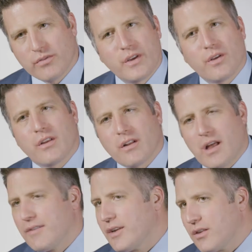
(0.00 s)
field than a
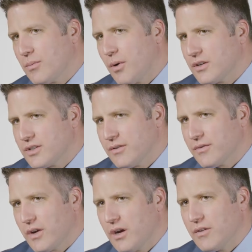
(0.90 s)
lot of the other parts
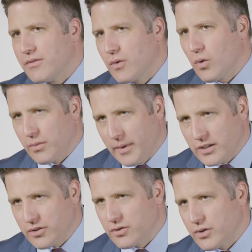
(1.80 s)
of, of
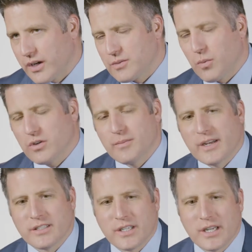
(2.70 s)
orthopedic surgery and sports
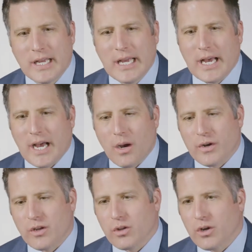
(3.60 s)
medicine. Uh,
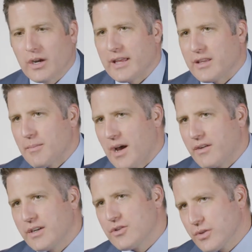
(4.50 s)
when you look at the amount
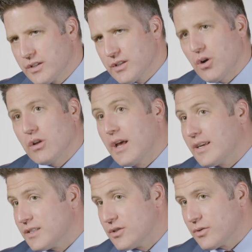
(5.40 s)
of injuries, there are
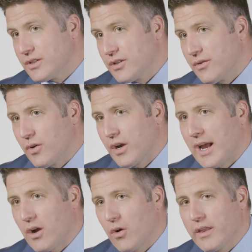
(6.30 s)
less injuries to the foot and
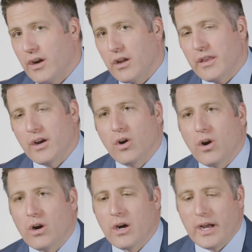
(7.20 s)
ankle, and there, there
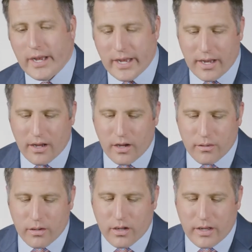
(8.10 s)
are, uh,
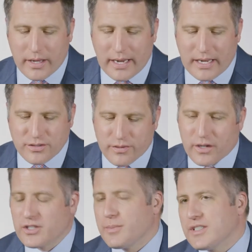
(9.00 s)
uh it's a
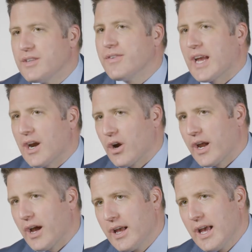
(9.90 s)
very specific
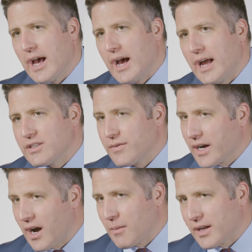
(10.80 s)
area. Uh, it's a
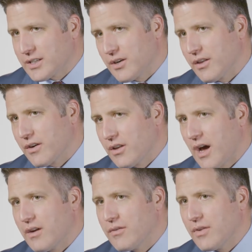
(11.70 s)
very complex area. There are a
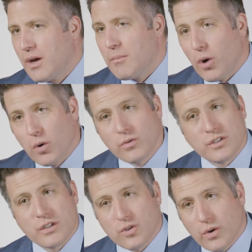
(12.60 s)
lot of bones
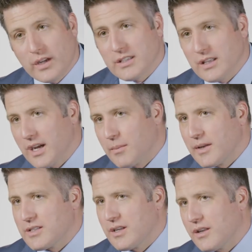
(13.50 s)
and joints and
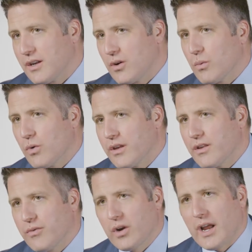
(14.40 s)
ligaments that, that are within
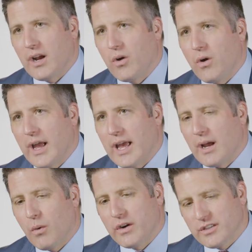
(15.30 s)
the foot and ankle, and
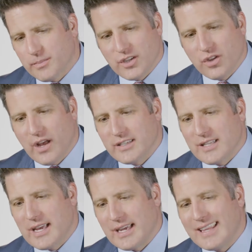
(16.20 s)
I wanted to specialize
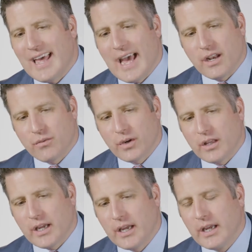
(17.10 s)
that in that and
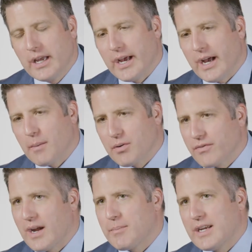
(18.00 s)
really uh,
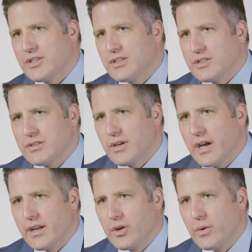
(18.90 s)
provide patients
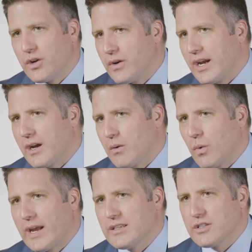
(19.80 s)
uh, new and unique
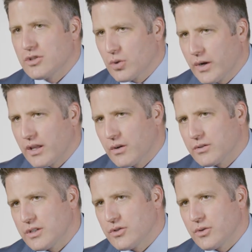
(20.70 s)
ways to treat
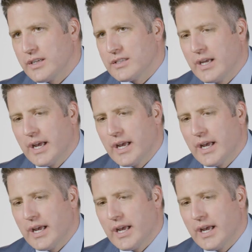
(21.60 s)
those injuries